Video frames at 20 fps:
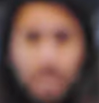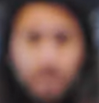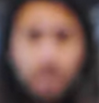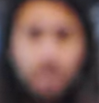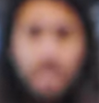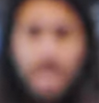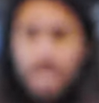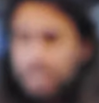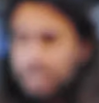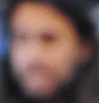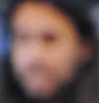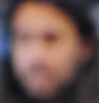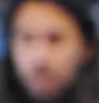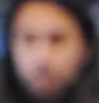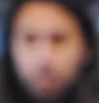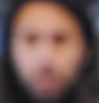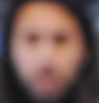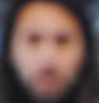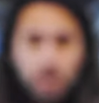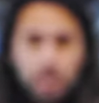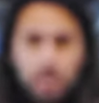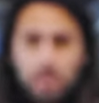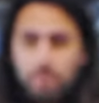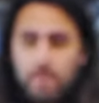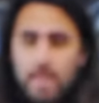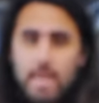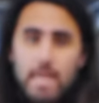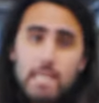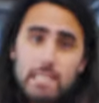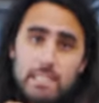And the last thing up here in the
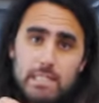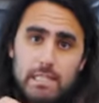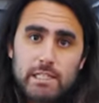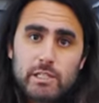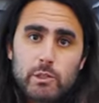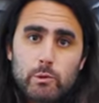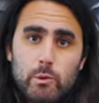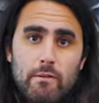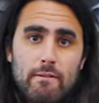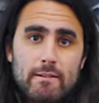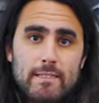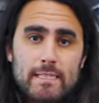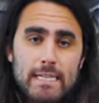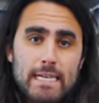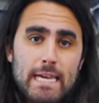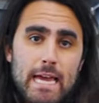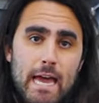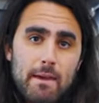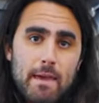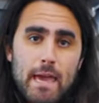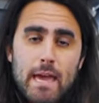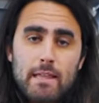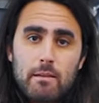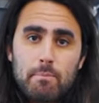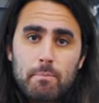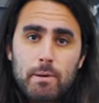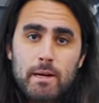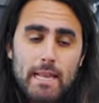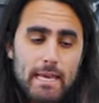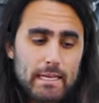van is the swivel seat. I had
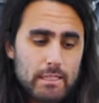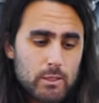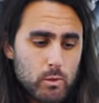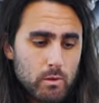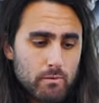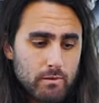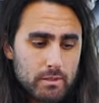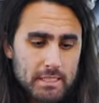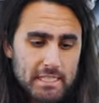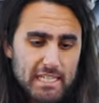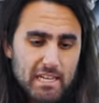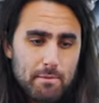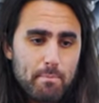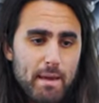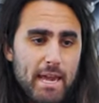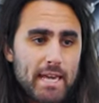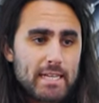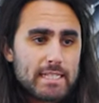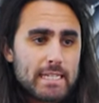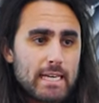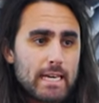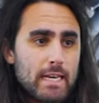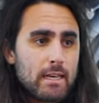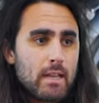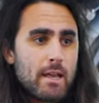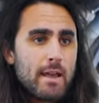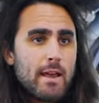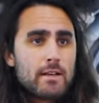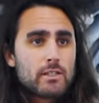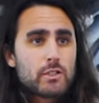to put a swivel seat base
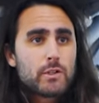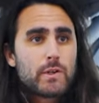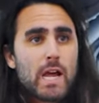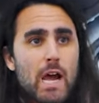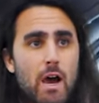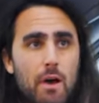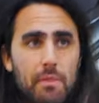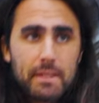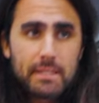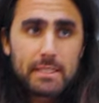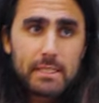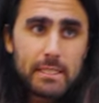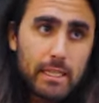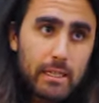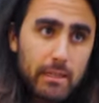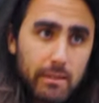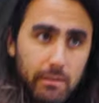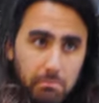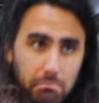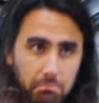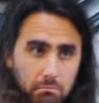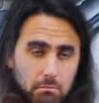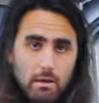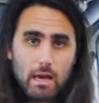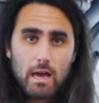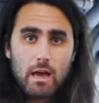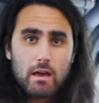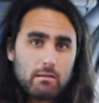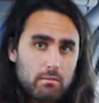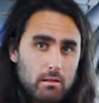in. So now the seat,
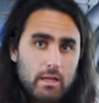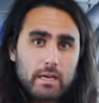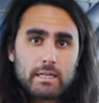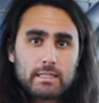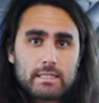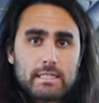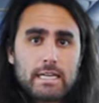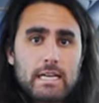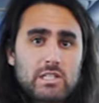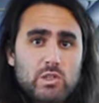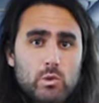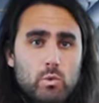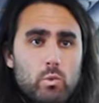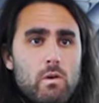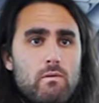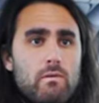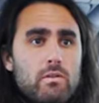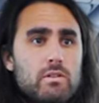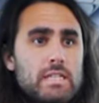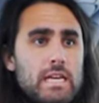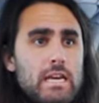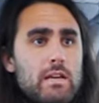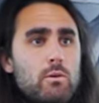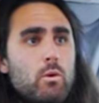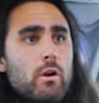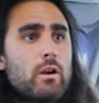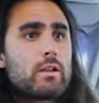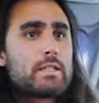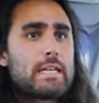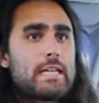like it says, swivels
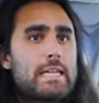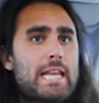inwards